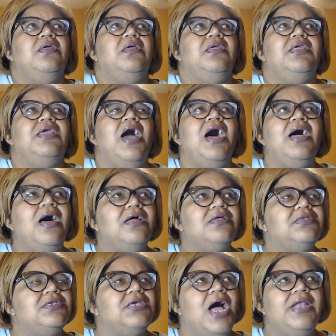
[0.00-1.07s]

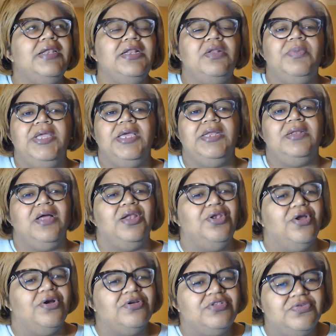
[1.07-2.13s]
y'all need to be getting a
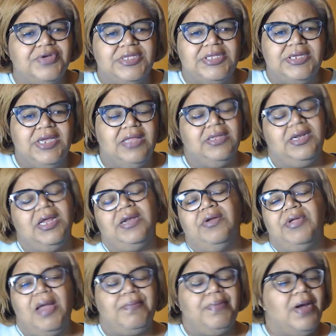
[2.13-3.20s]
nursery together. And I know
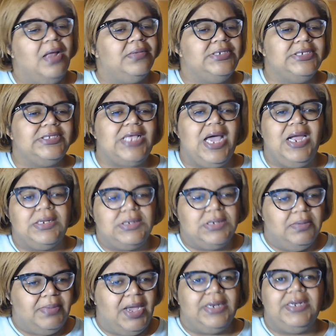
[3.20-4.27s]
y'all probably just hired
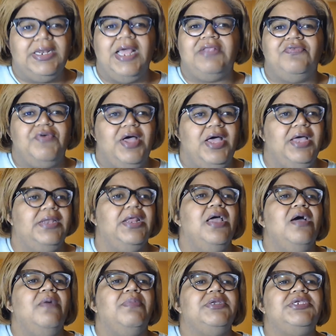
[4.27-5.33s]
somebody, and that's fine.
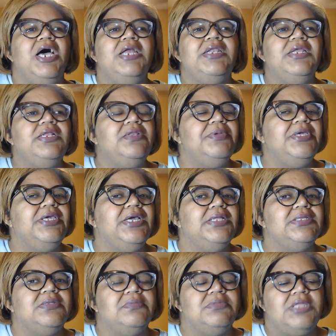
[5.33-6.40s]
But y'all need to be getting
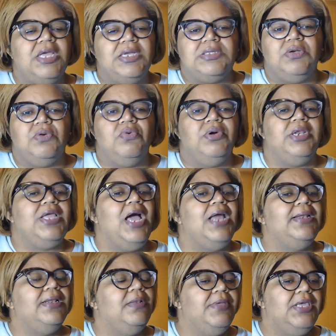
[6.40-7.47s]
some things in order. Y'all
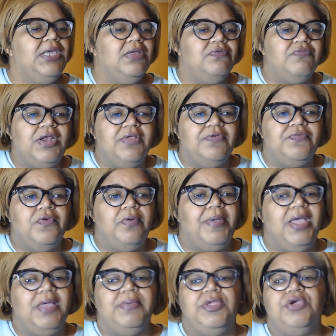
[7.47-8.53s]
need to be getting ready for a
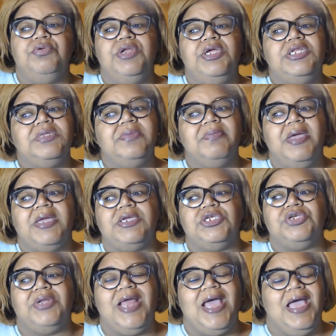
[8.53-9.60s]
baby. You need to be making
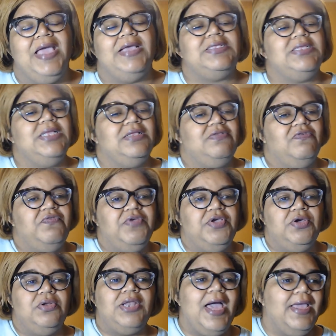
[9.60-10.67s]
sure that Ace doesn't
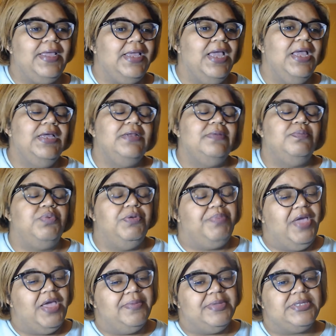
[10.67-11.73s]
feel like with
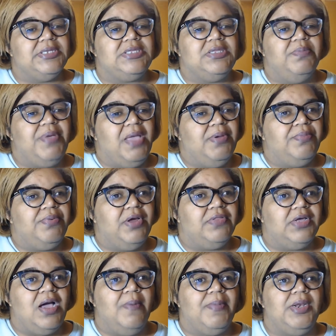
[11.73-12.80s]
baby sister, baby brother
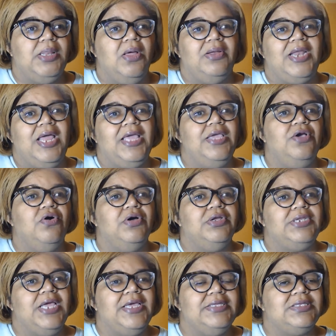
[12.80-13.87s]
coming along that he's going
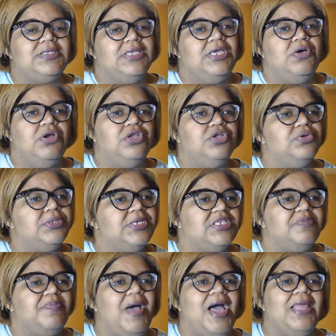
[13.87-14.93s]
to lose his
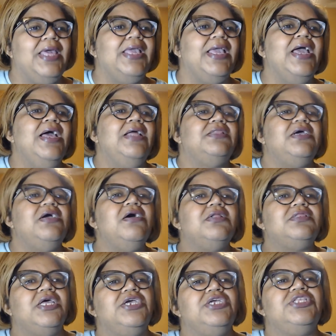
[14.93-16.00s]
spot. Like, there are
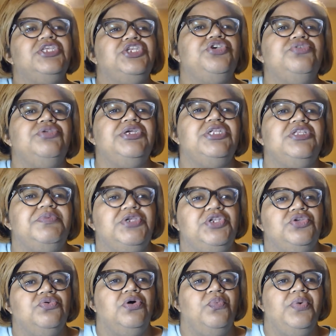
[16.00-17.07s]
things that you need to be
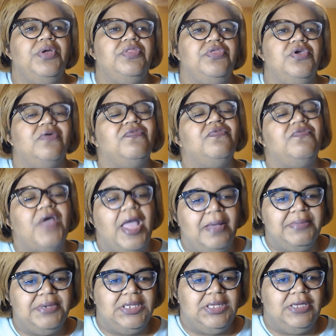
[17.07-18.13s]
doing with your
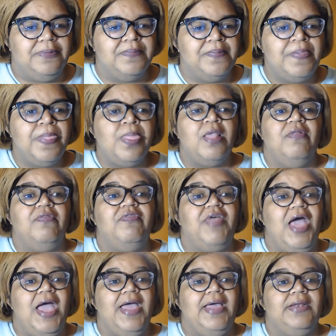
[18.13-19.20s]
family
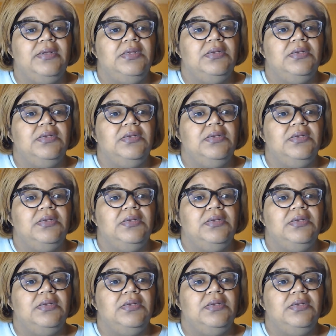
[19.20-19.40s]
that